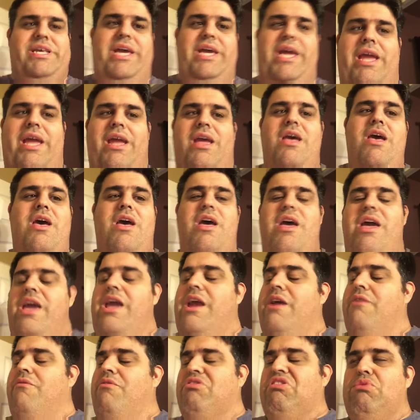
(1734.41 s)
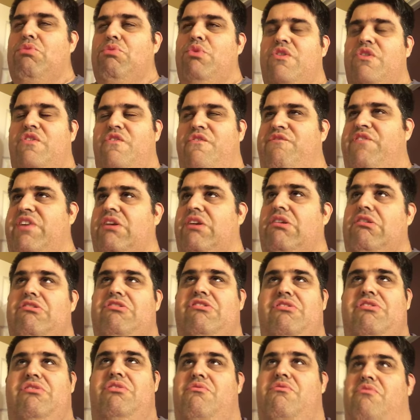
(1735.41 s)
like everything was filled
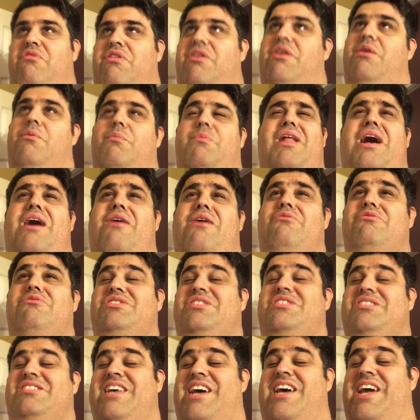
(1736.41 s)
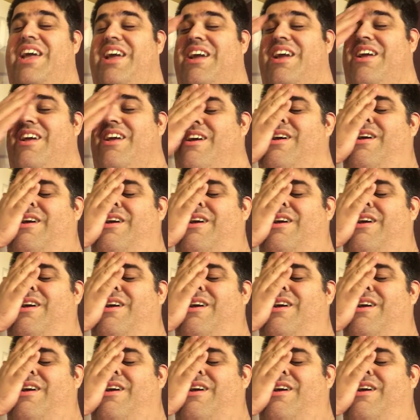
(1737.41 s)
to the rim. I was just like,